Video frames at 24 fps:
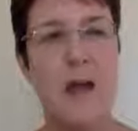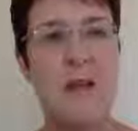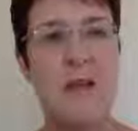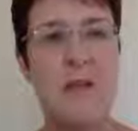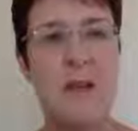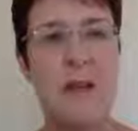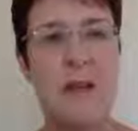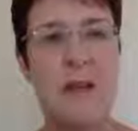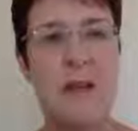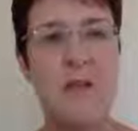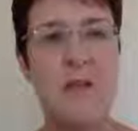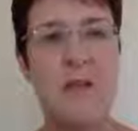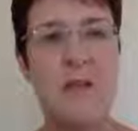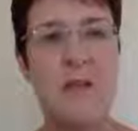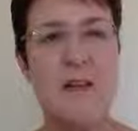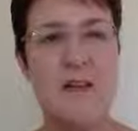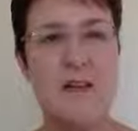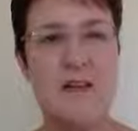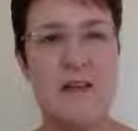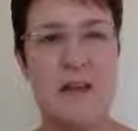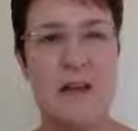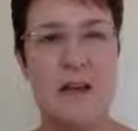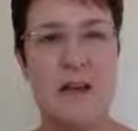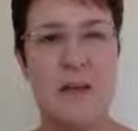thank you for
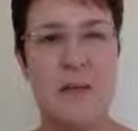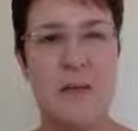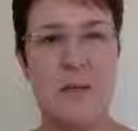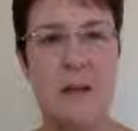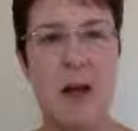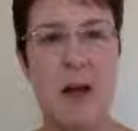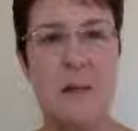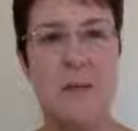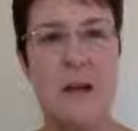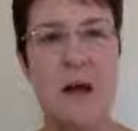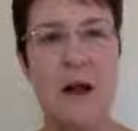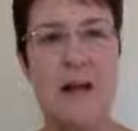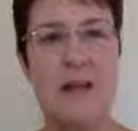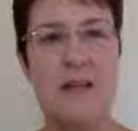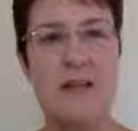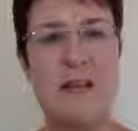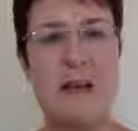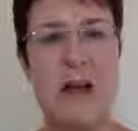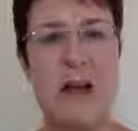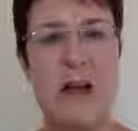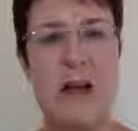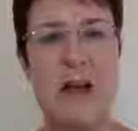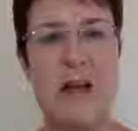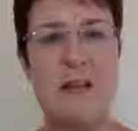listening. I'm Alice
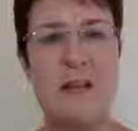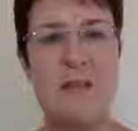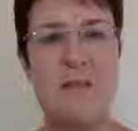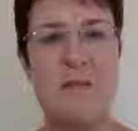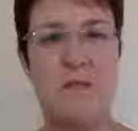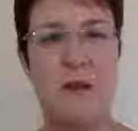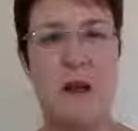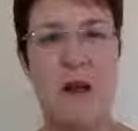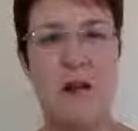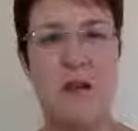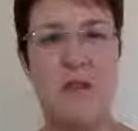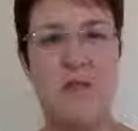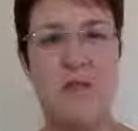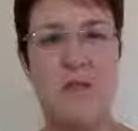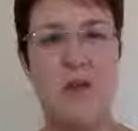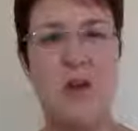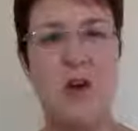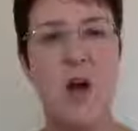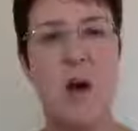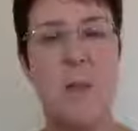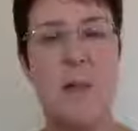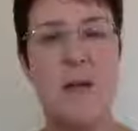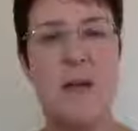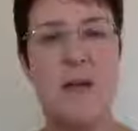Elliott, the founder of
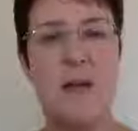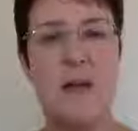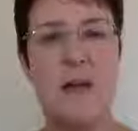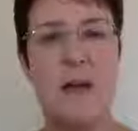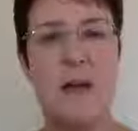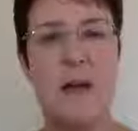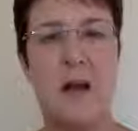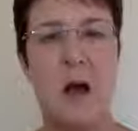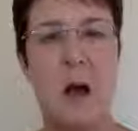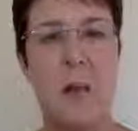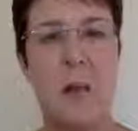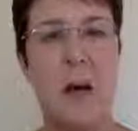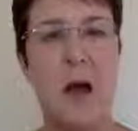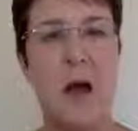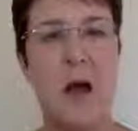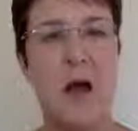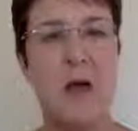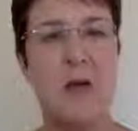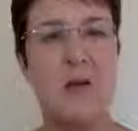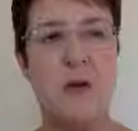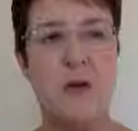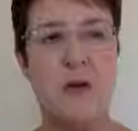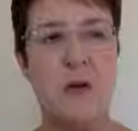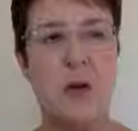
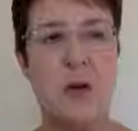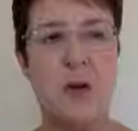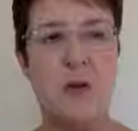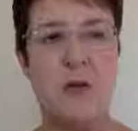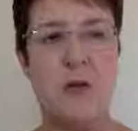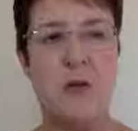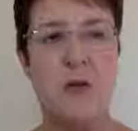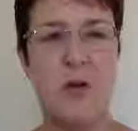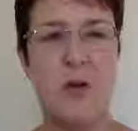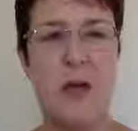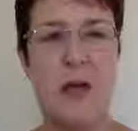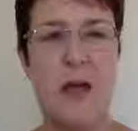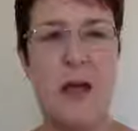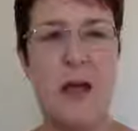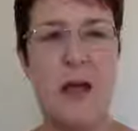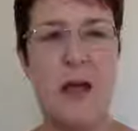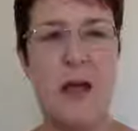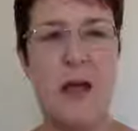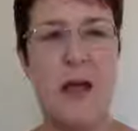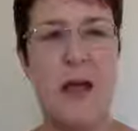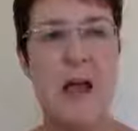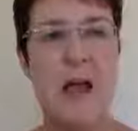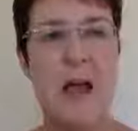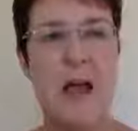
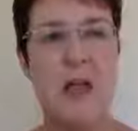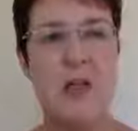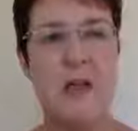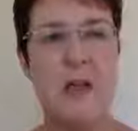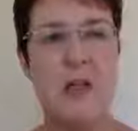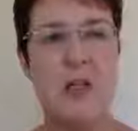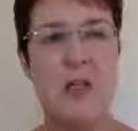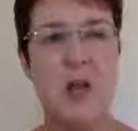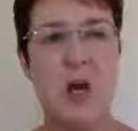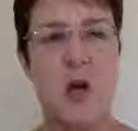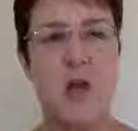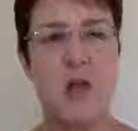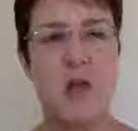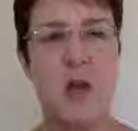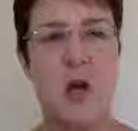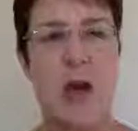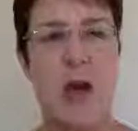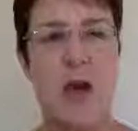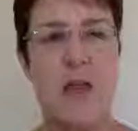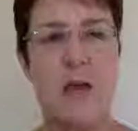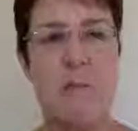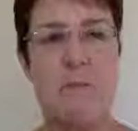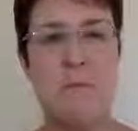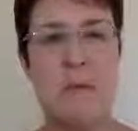thecommentingclub.co.uk, that shows you
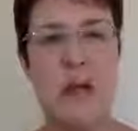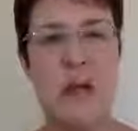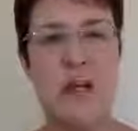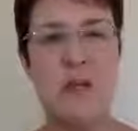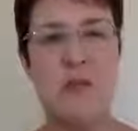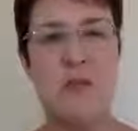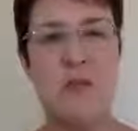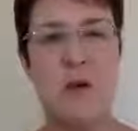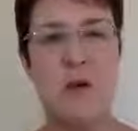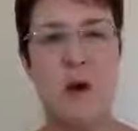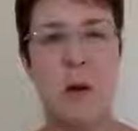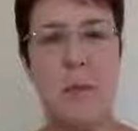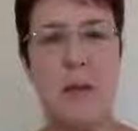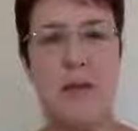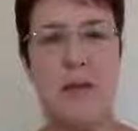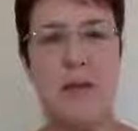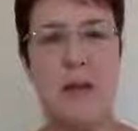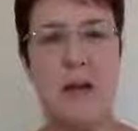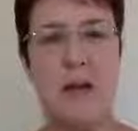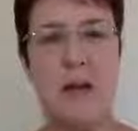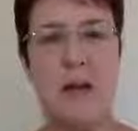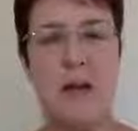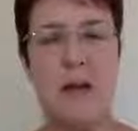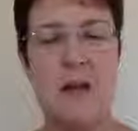how the magic of
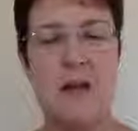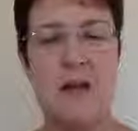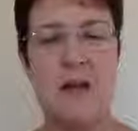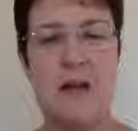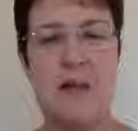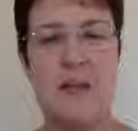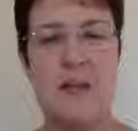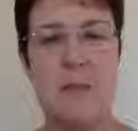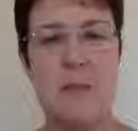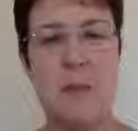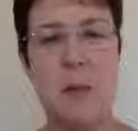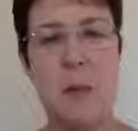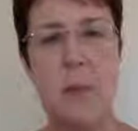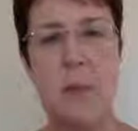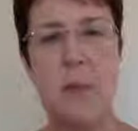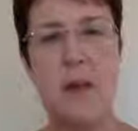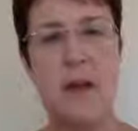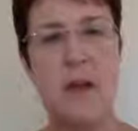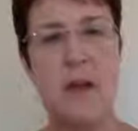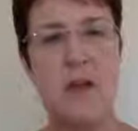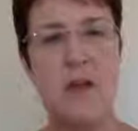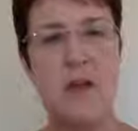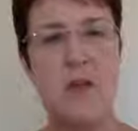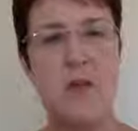commenting can increase the
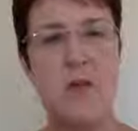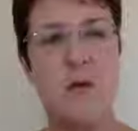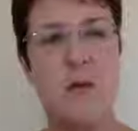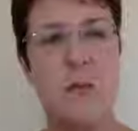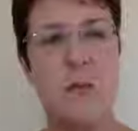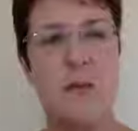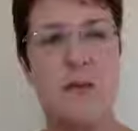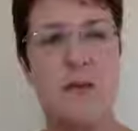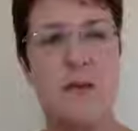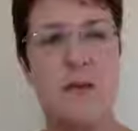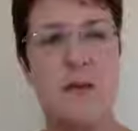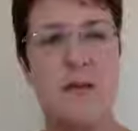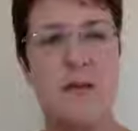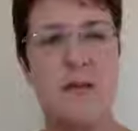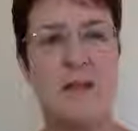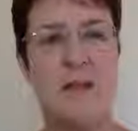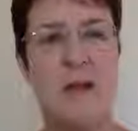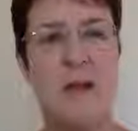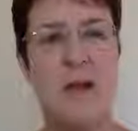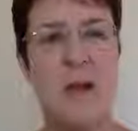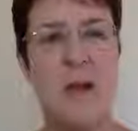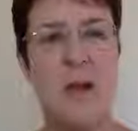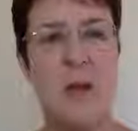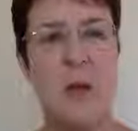popularity of your business,
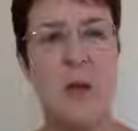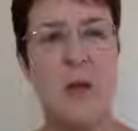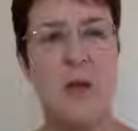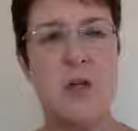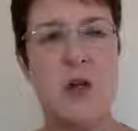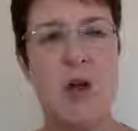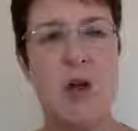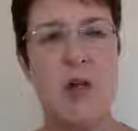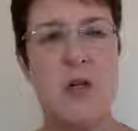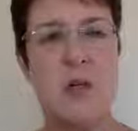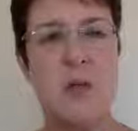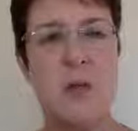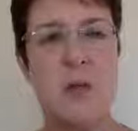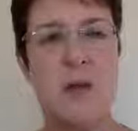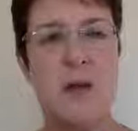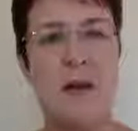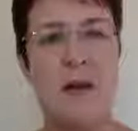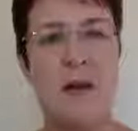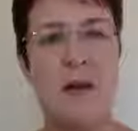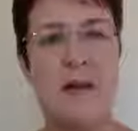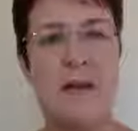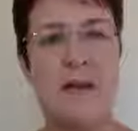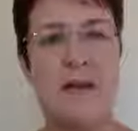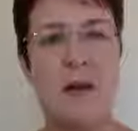which ultimately
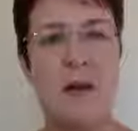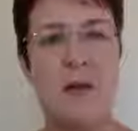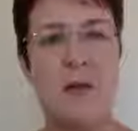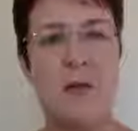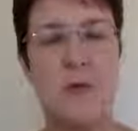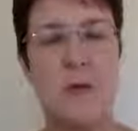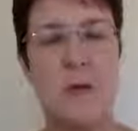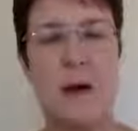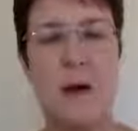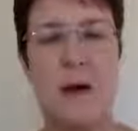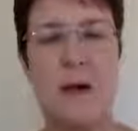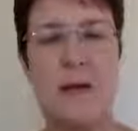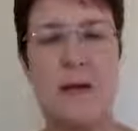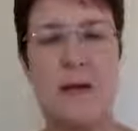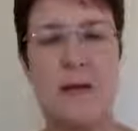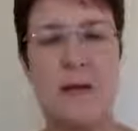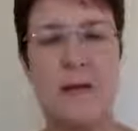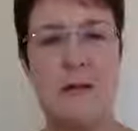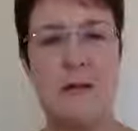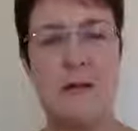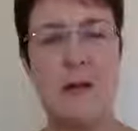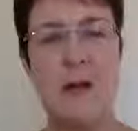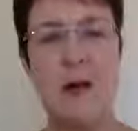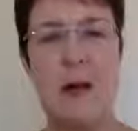leads onto
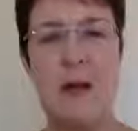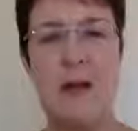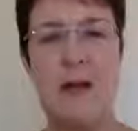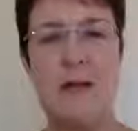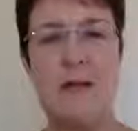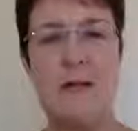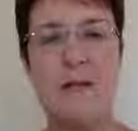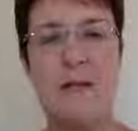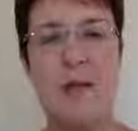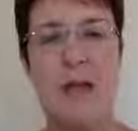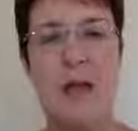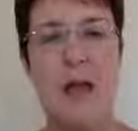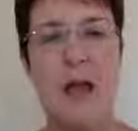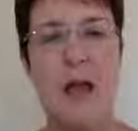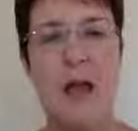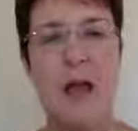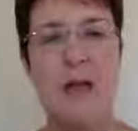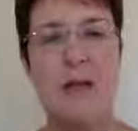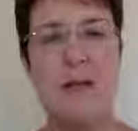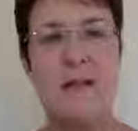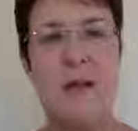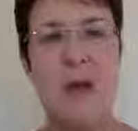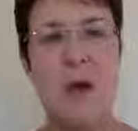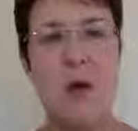ideal clients.
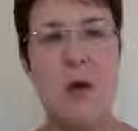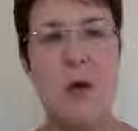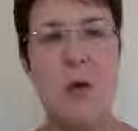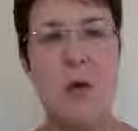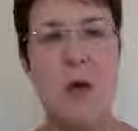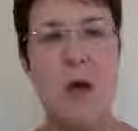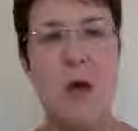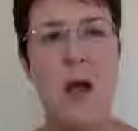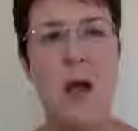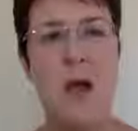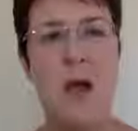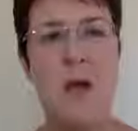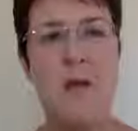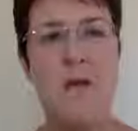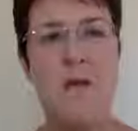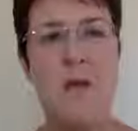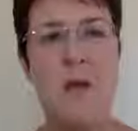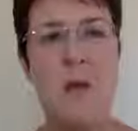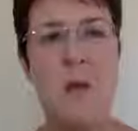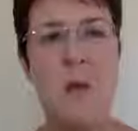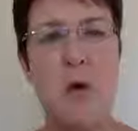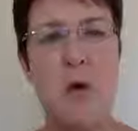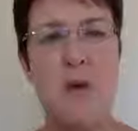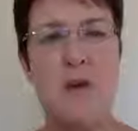So if
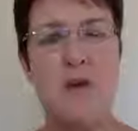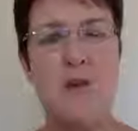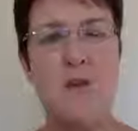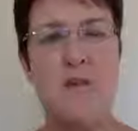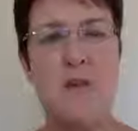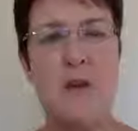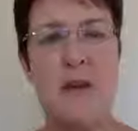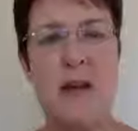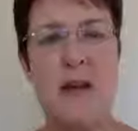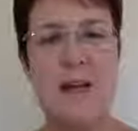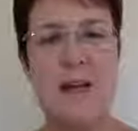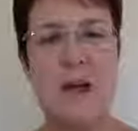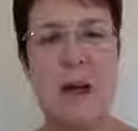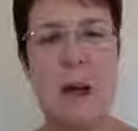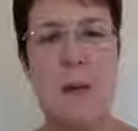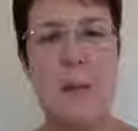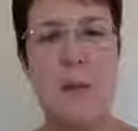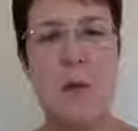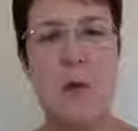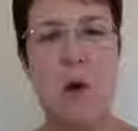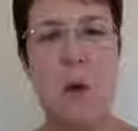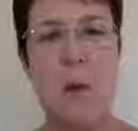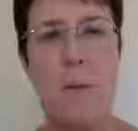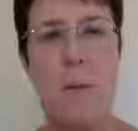you want to find out
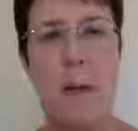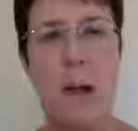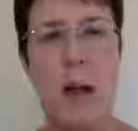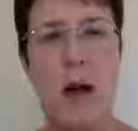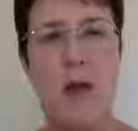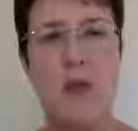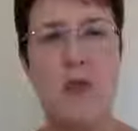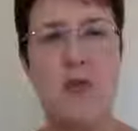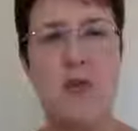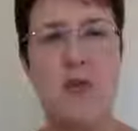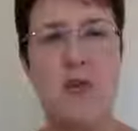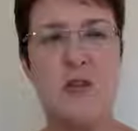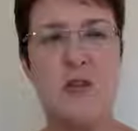more about